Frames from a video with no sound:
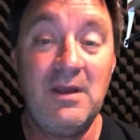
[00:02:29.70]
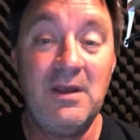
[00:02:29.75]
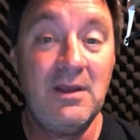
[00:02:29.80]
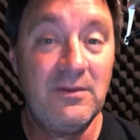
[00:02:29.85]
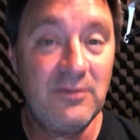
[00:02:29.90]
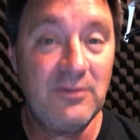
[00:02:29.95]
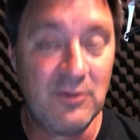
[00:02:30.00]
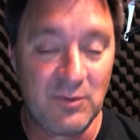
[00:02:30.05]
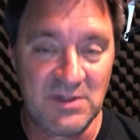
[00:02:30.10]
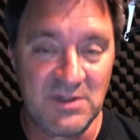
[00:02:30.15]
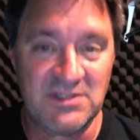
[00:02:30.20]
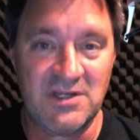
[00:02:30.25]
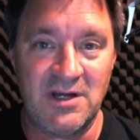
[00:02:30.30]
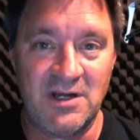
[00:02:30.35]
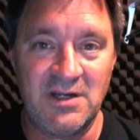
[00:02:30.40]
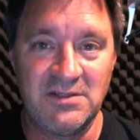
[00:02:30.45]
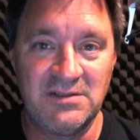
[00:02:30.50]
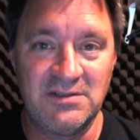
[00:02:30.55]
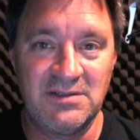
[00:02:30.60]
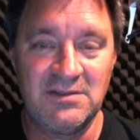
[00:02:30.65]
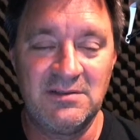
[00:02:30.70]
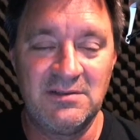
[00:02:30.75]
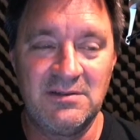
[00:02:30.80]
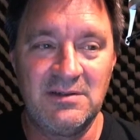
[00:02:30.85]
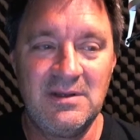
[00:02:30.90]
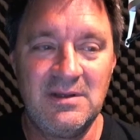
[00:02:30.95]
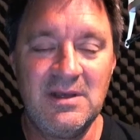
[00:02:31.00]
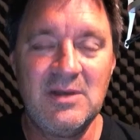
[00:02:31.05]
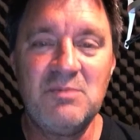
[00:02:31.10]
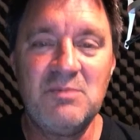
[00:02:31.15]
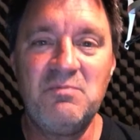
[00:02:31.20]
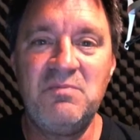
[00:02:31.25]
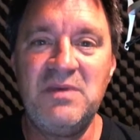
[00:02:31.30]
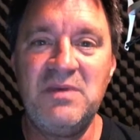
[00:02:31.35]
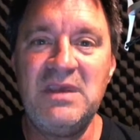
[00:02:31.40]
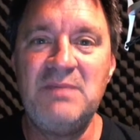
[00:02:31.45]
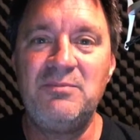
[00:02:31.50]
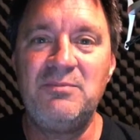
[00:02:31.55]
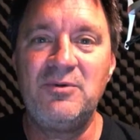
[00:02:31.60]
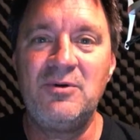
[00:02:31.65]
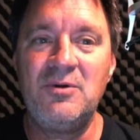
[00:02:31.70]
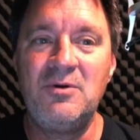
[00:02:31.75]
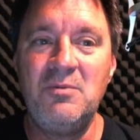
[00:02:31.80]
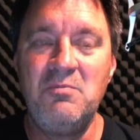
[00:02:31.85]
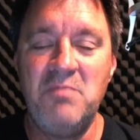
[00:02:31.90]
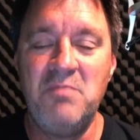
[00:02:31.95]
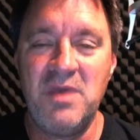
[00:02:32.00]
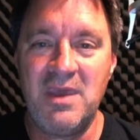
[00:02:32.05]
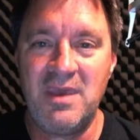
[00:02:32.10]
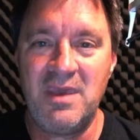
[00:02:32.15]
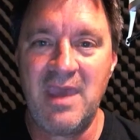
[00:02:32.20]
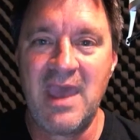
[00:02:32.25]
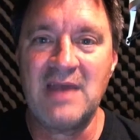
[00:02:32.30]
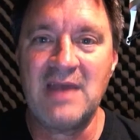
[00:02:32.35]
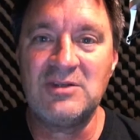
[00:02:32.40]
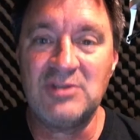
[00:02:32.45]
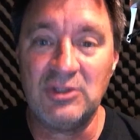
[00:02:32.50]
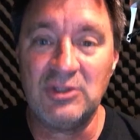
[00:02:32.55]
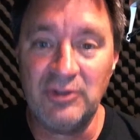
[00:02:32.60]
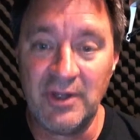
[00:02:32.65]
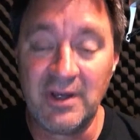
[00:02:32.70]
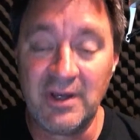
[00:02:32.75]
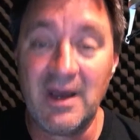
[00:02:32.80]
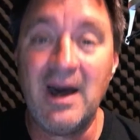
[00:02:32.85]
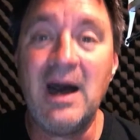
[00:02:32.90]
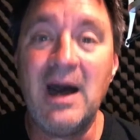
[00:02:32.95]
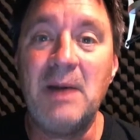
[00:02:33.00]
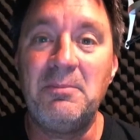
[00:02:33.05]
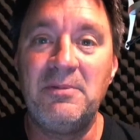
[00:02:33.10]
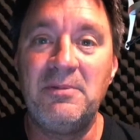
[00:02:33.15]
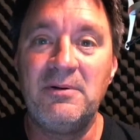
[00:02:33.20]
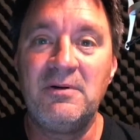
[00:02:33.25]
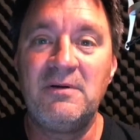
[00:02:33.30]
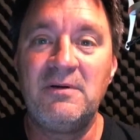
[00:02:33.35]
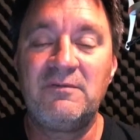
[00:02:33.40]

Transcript: The result? People began to look up